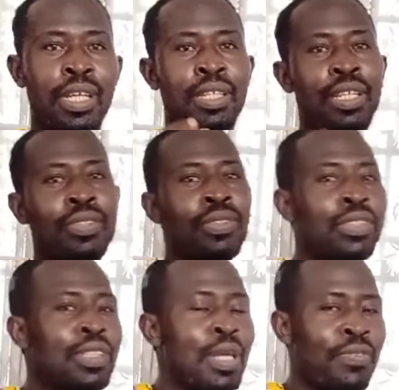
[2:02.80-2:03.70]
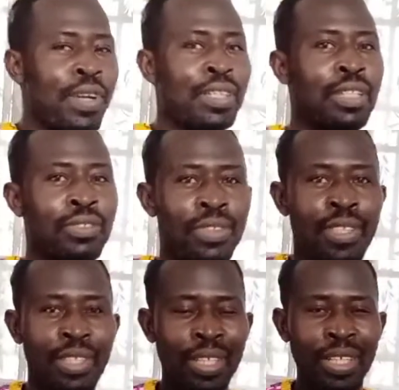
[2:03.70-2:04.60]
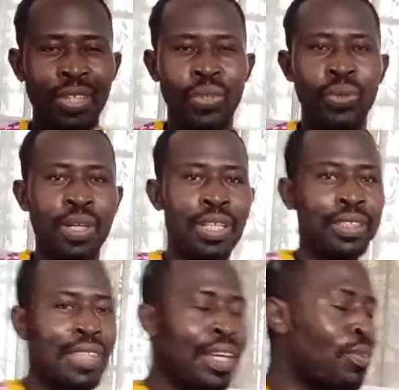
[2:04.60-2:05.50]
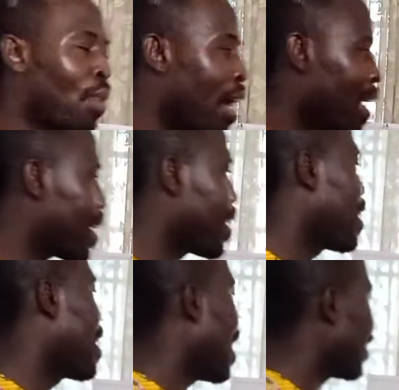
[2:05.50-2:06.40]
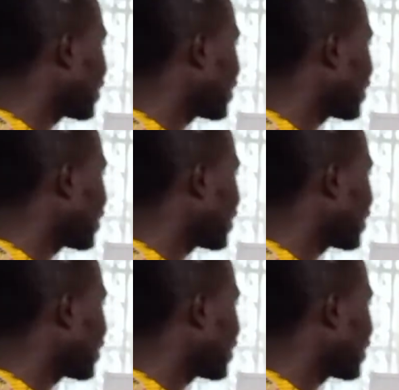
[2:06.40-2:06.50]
and then using the factor tree. You understand why I